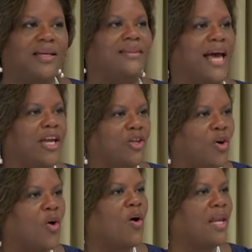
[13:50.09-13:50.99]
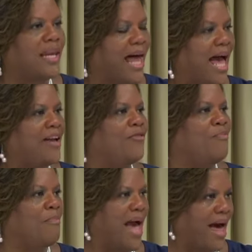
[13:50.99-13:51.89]
that your life
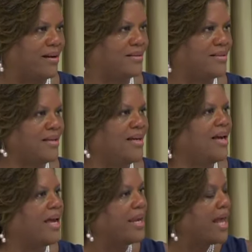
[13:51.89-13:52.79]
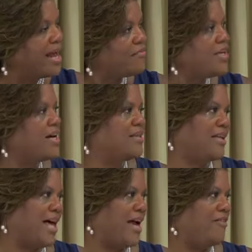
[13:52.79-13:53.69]
matters and every other
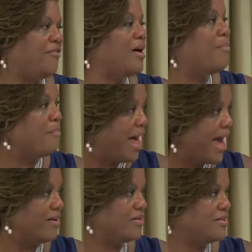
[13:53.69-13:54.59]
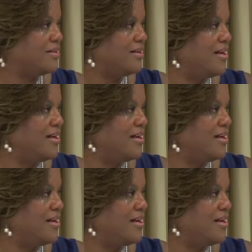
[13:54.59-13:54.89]
life matters.